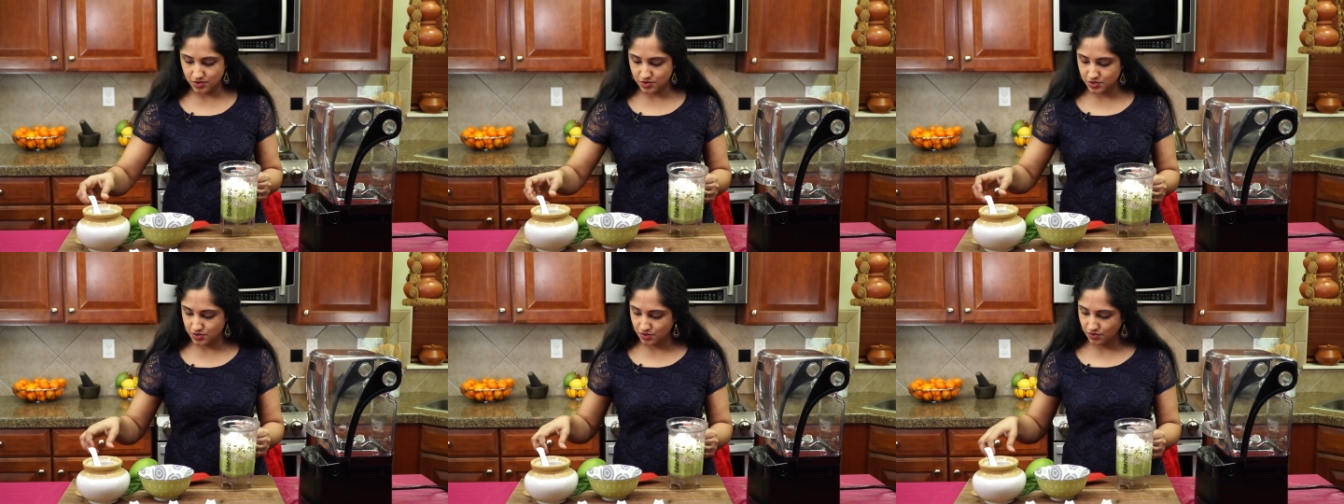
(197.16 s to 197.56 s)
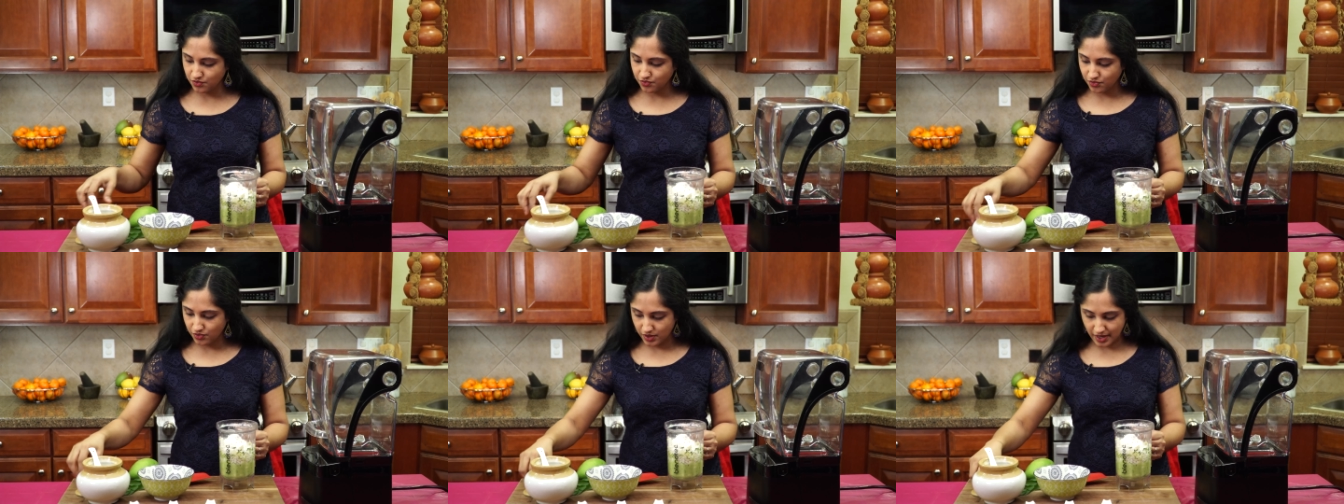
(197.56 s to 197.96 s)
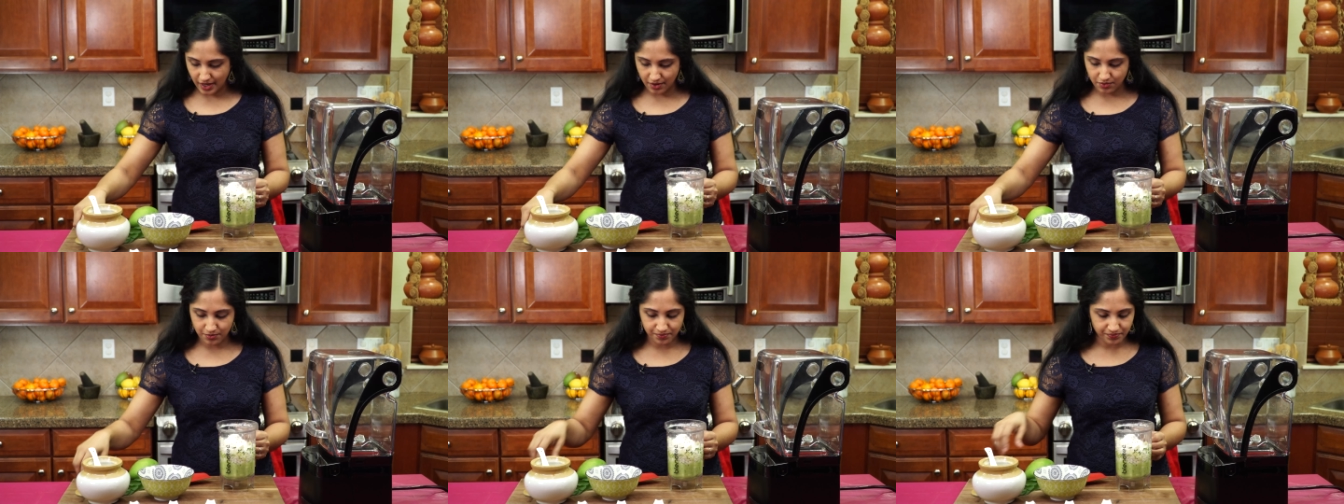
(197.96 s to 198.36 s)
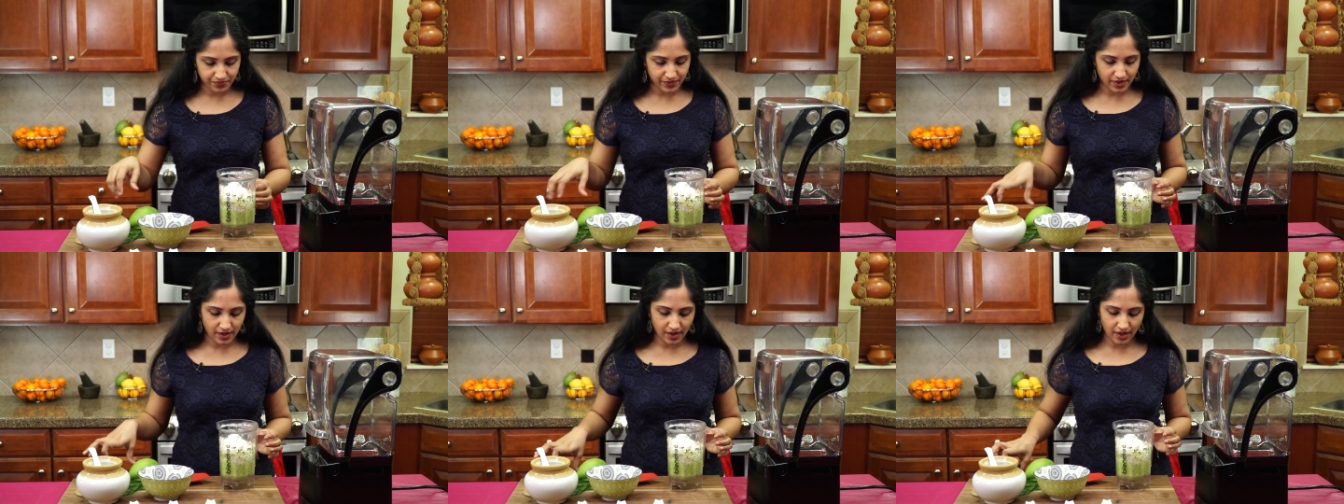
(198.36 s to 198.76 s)
or so for now.
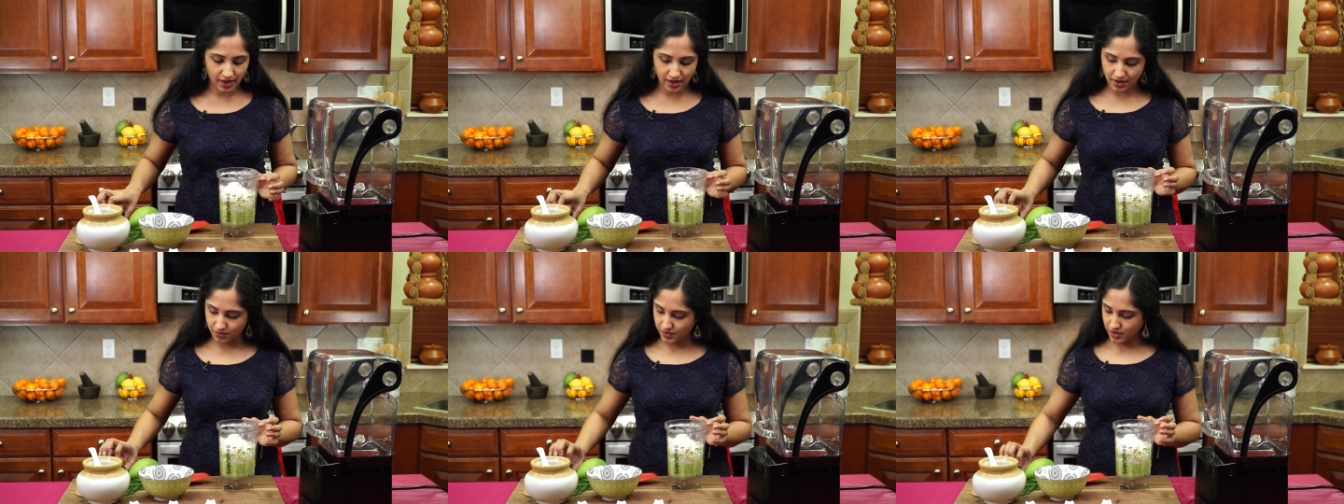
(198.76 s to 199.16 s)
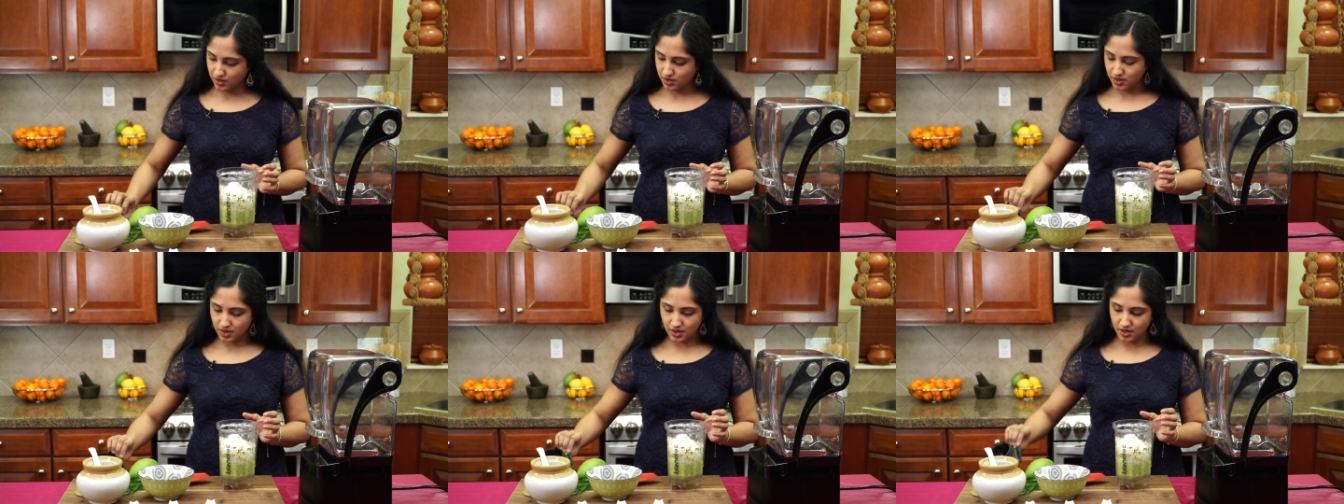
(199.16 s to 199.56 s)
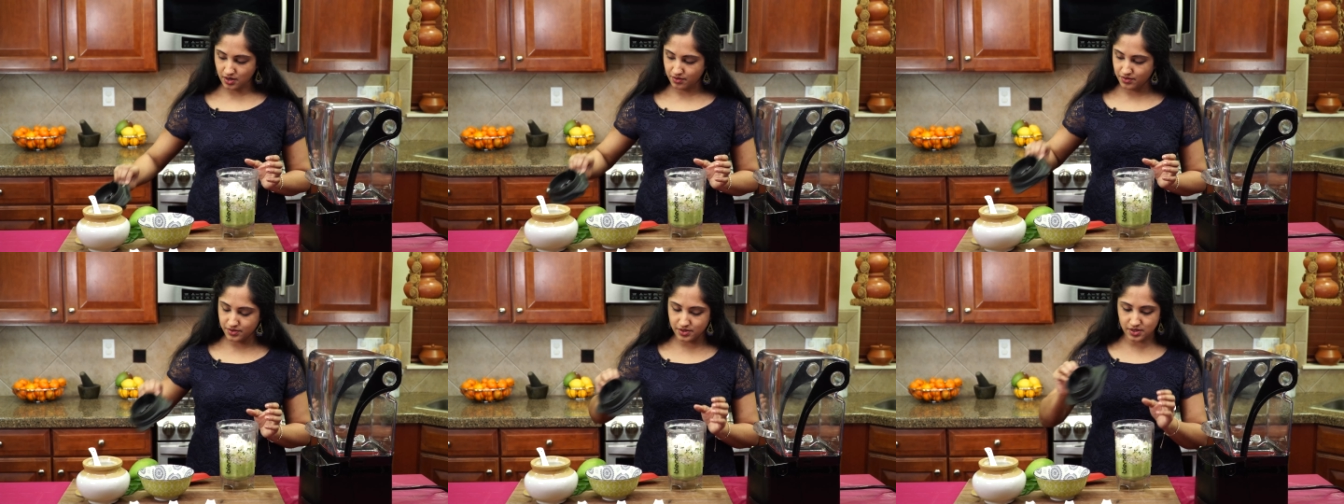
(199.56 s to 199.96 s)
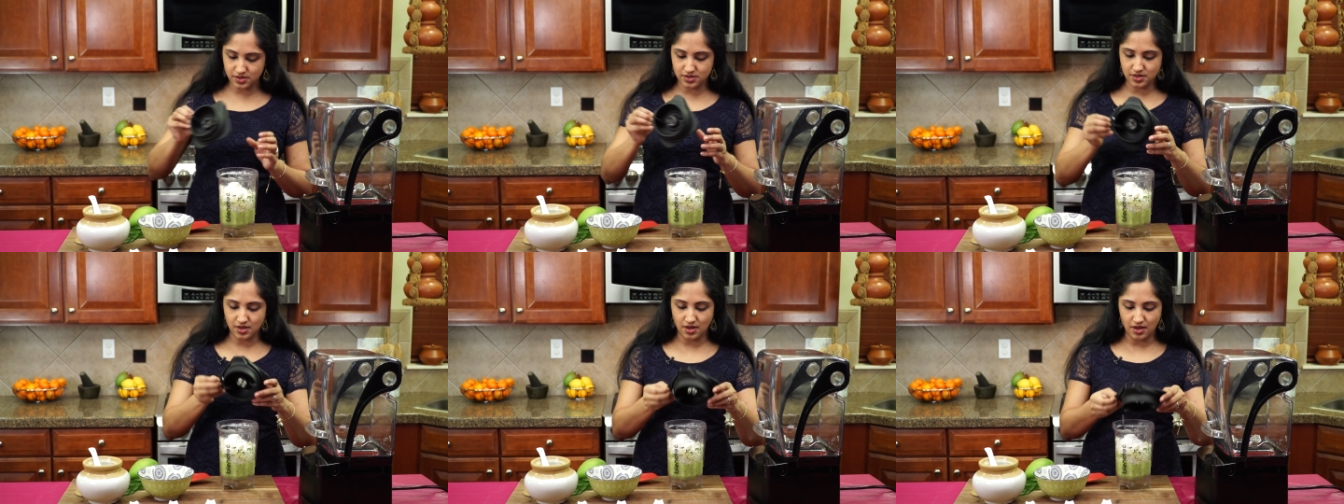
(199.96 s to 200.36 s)
And we're going to cover this,